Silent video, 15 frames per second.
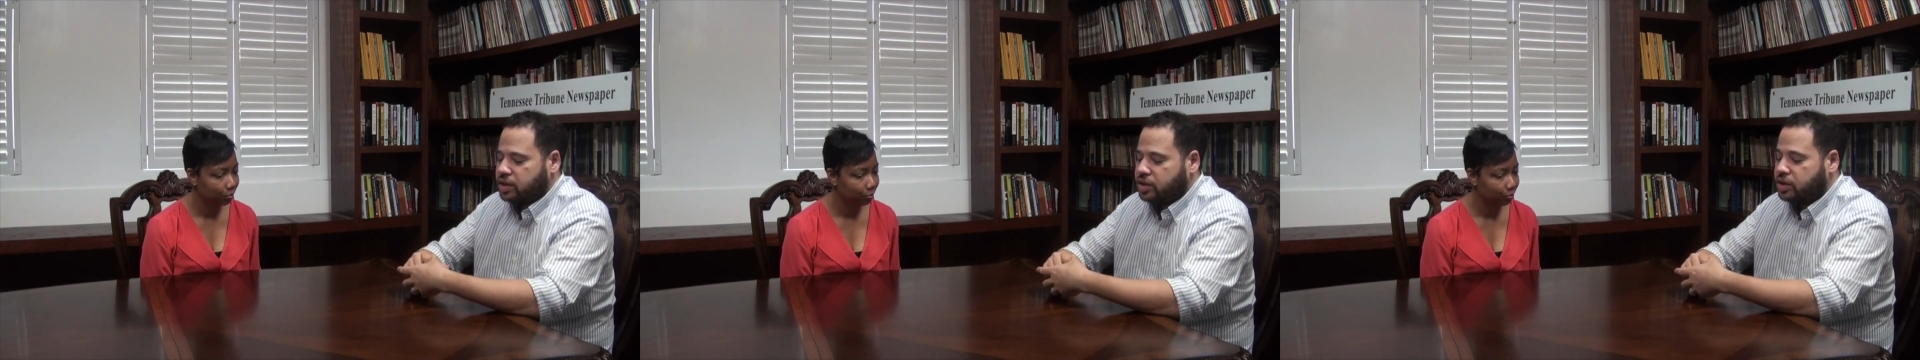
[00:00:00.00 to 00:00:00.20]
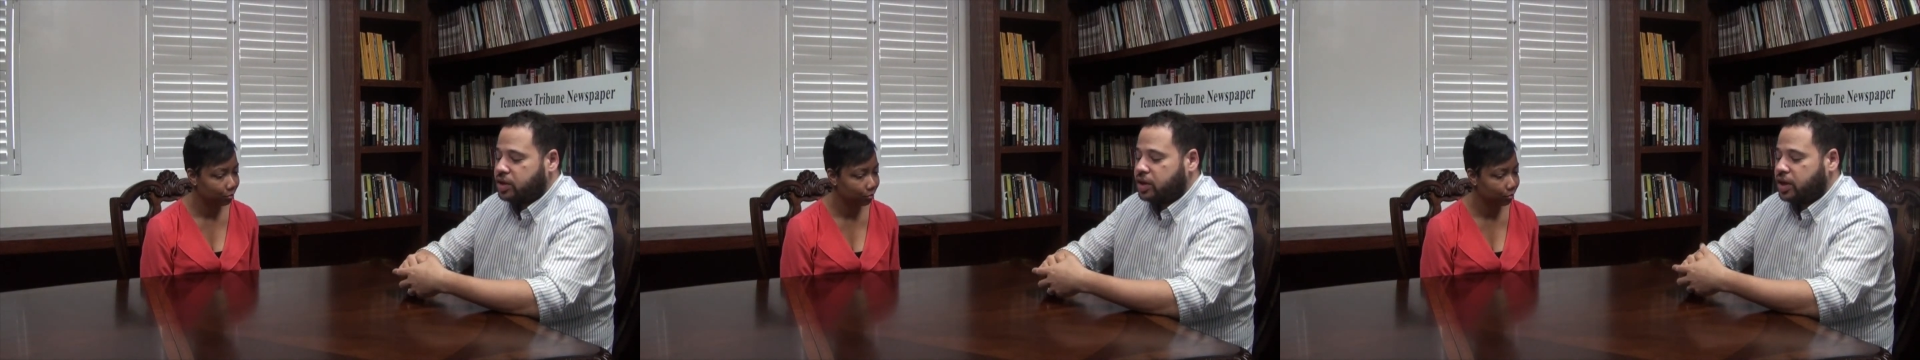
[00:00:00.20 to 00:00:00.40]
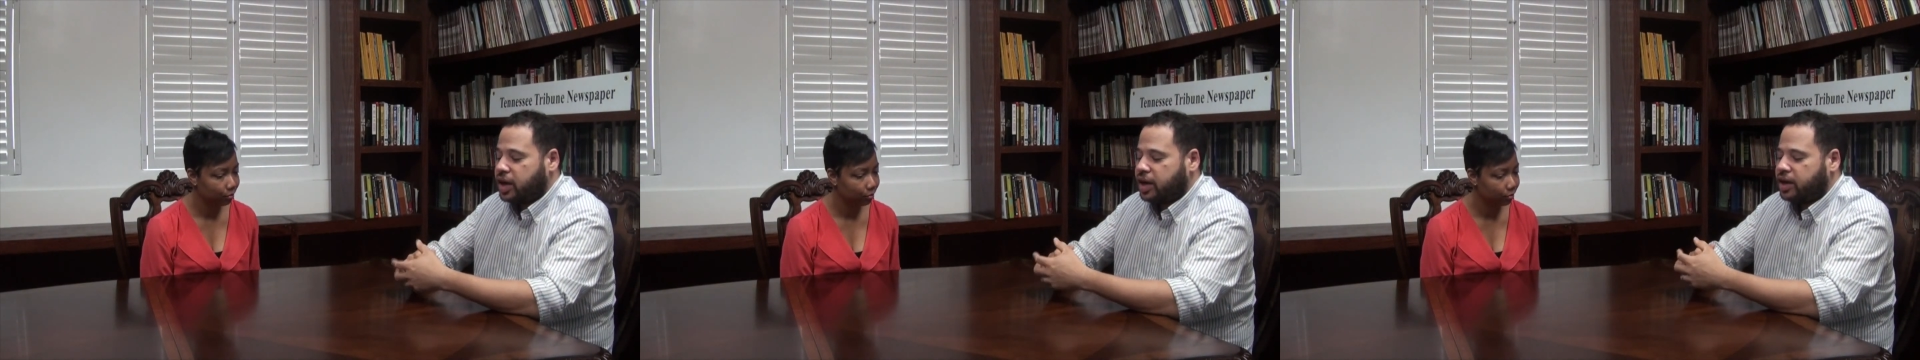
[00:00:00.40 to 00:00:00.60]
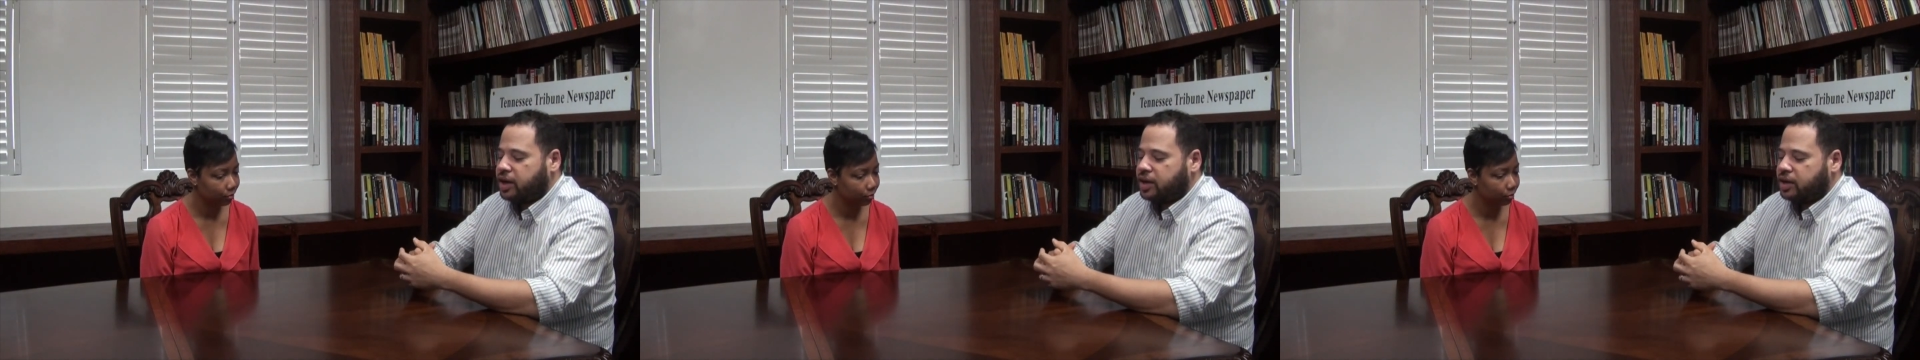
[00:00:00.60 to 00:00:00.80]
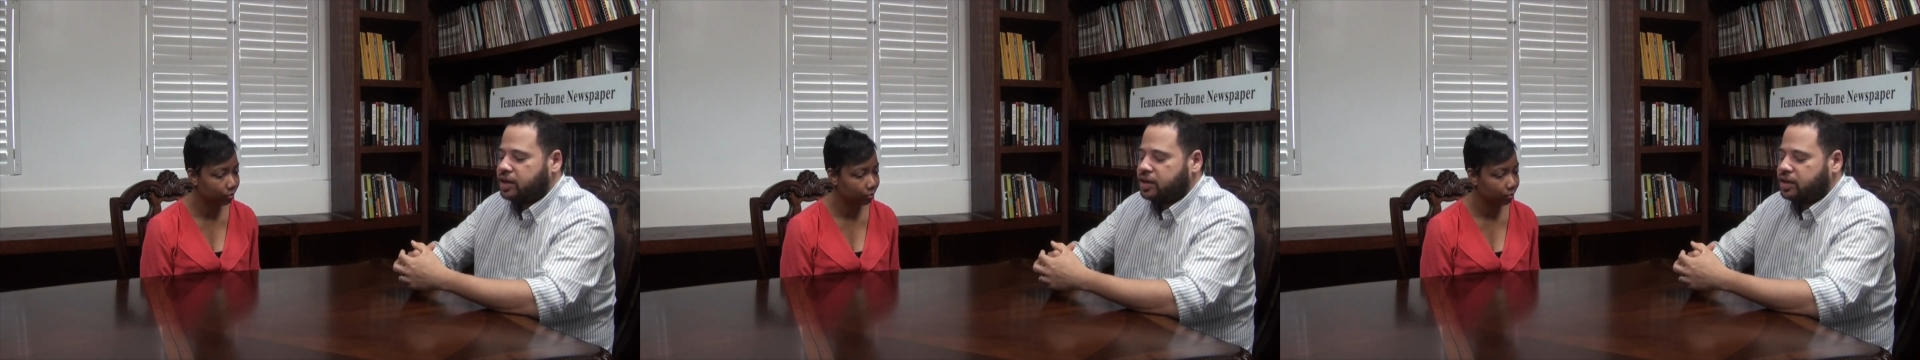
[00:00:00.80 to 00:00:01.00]
Speaker 1: looking
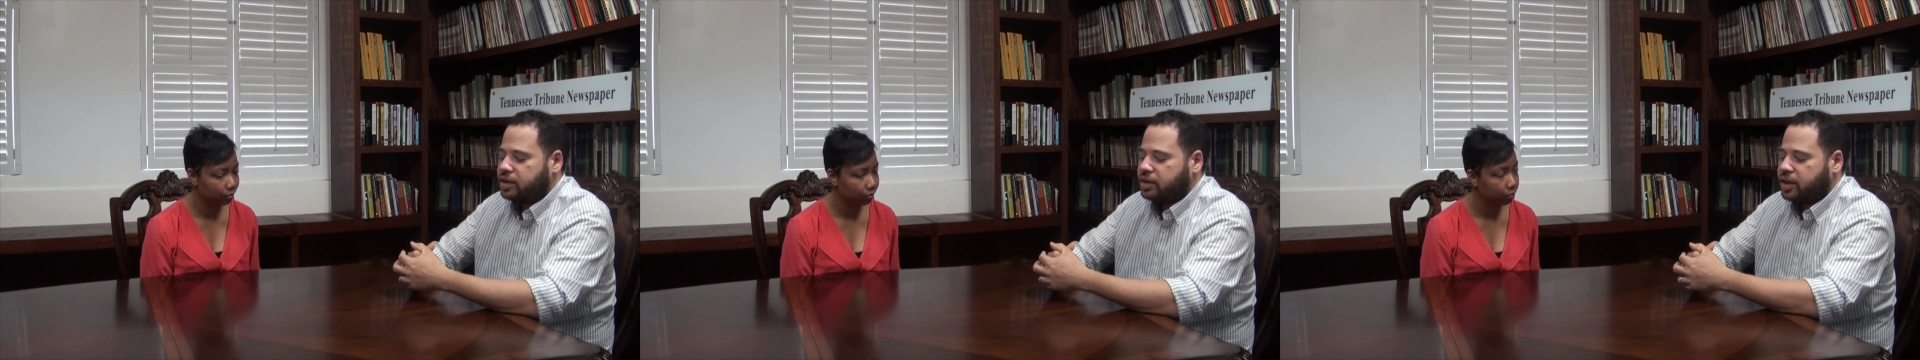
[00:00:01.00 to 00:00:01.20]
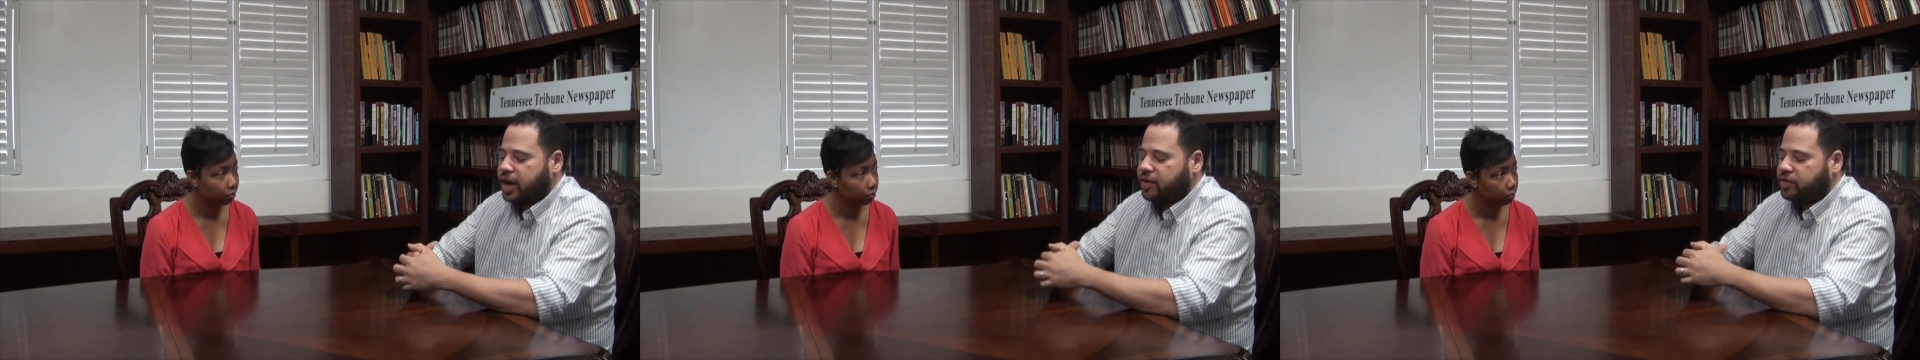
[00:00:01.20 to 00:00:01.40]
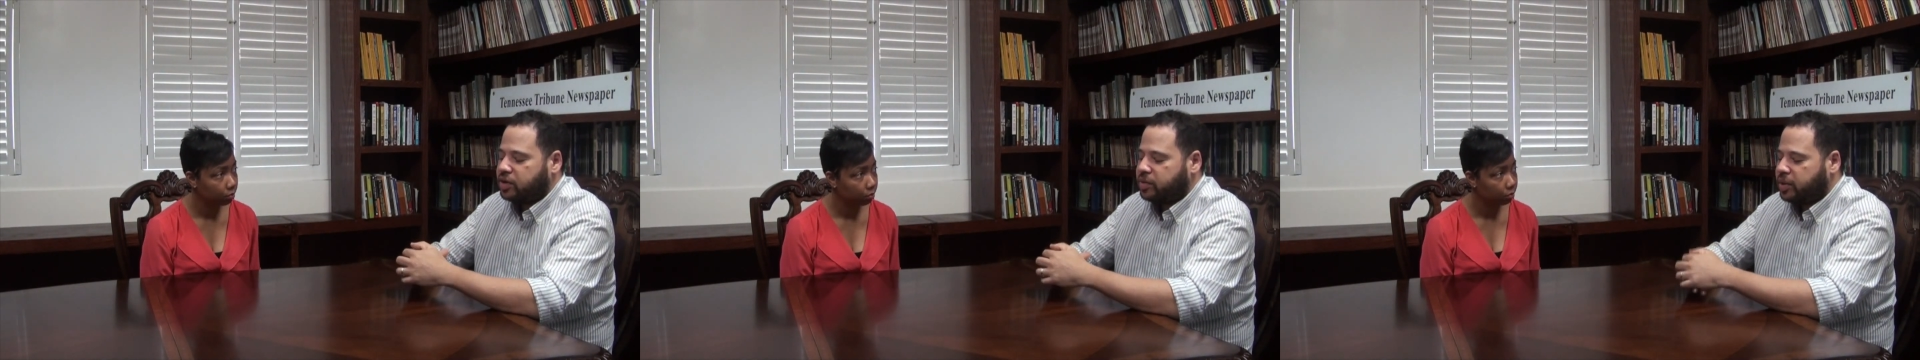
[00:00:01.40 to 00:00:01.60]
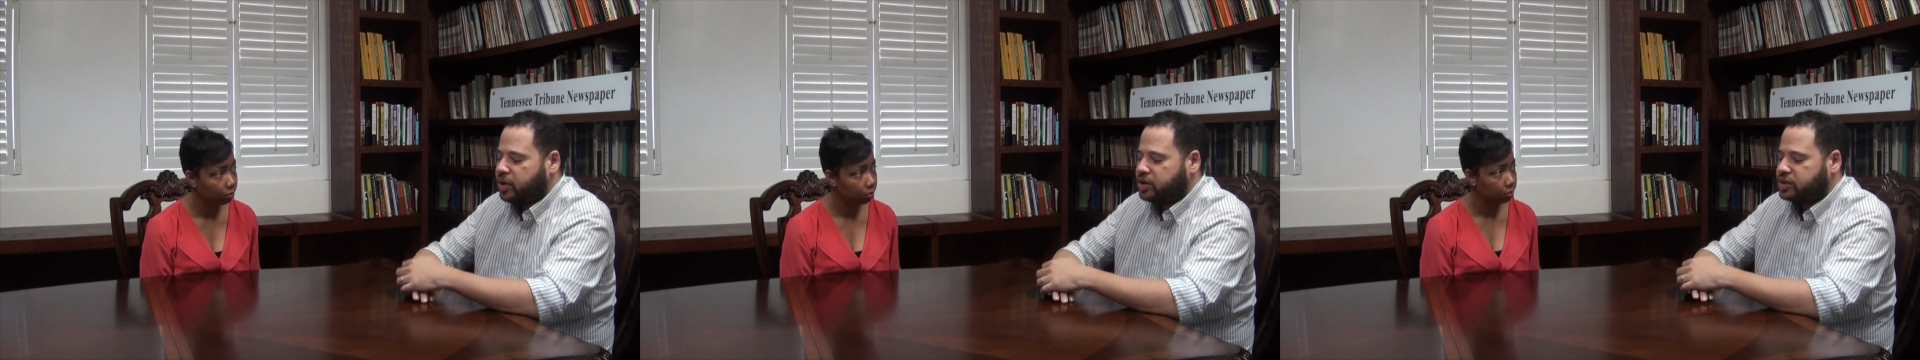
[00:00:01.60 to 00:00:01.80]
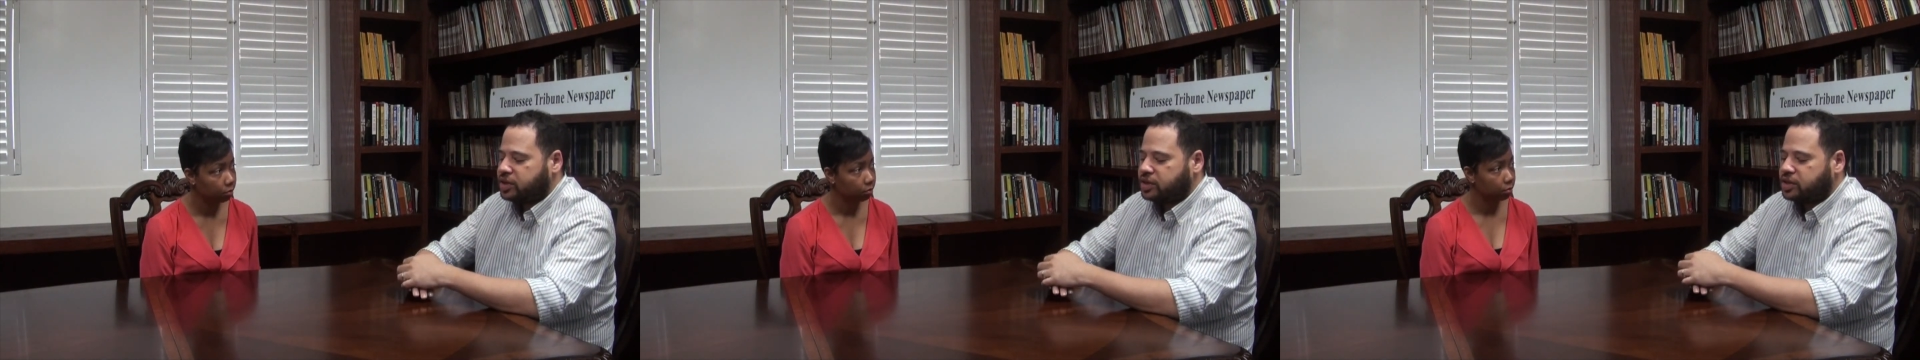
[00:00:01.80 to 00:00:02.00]
at African
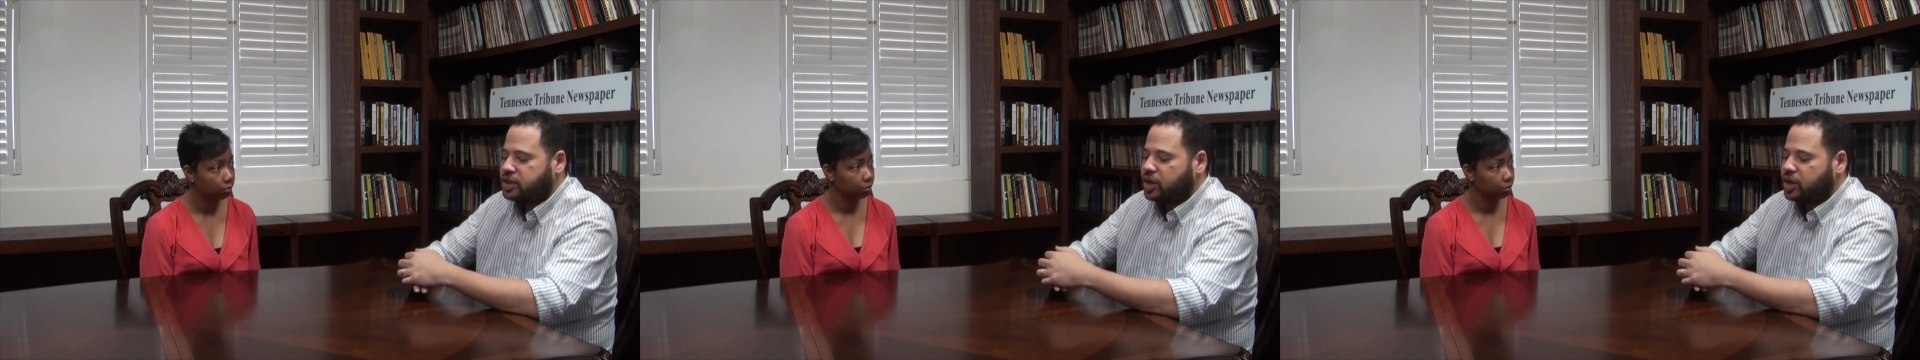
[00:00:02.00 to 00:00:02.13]
Americans as